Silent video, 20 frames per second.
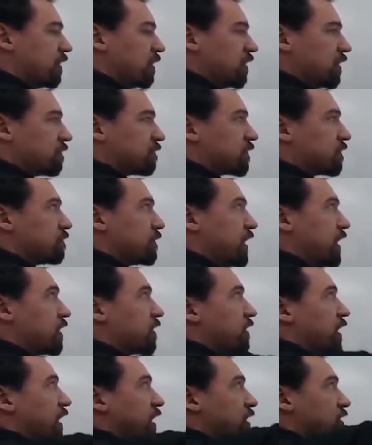From there,
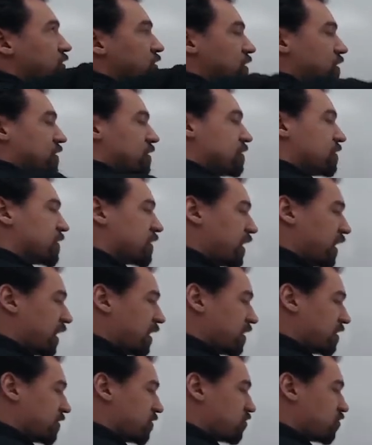I can just
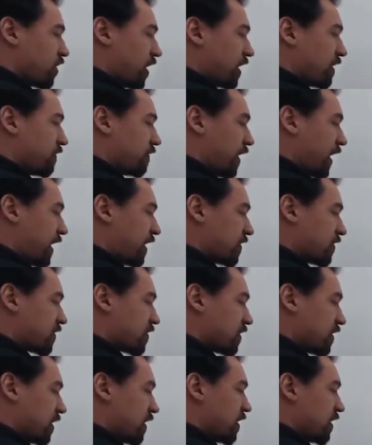say j of x
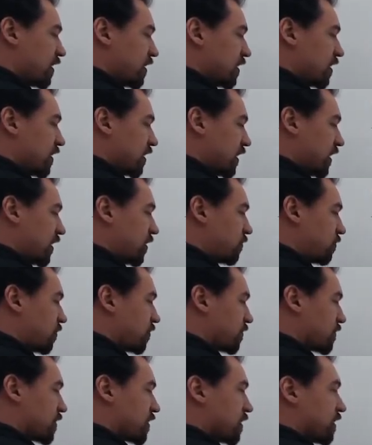
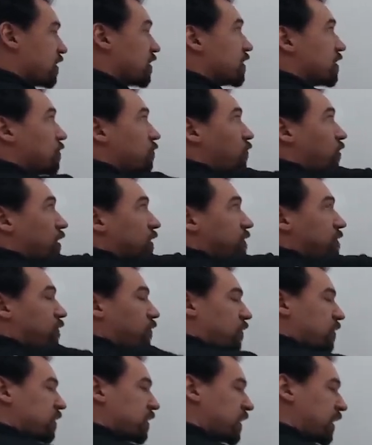equals the
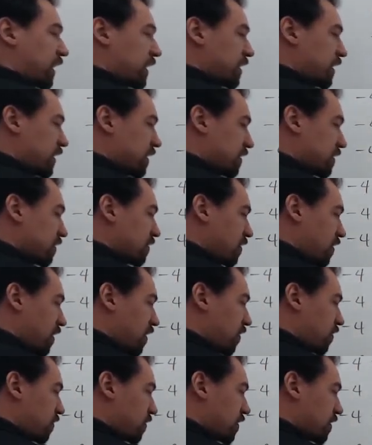1/4 that I needed to
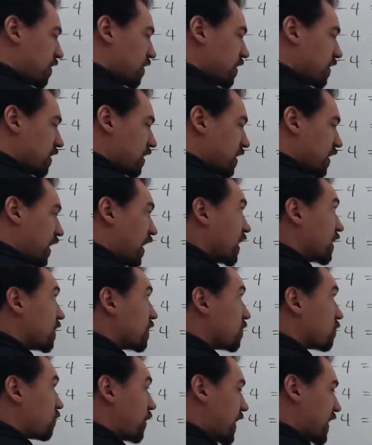know, and then
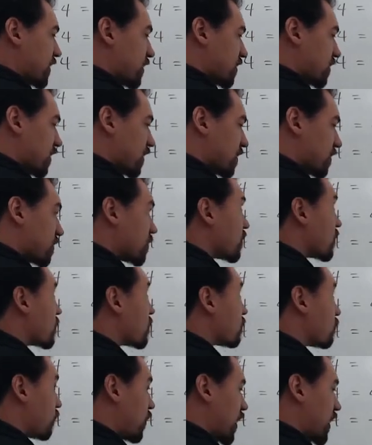the rest is just
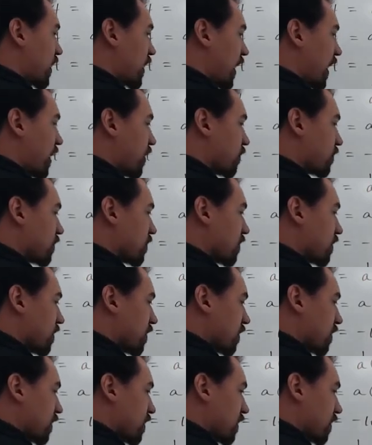writing out
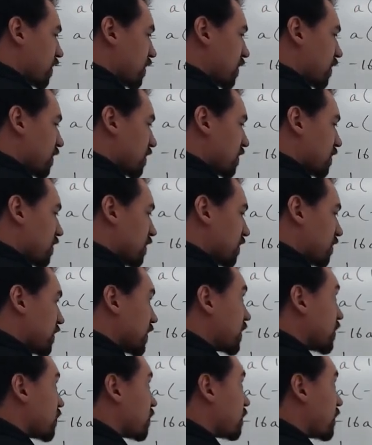the
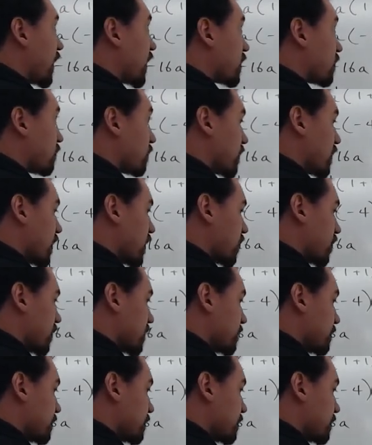linear factorization.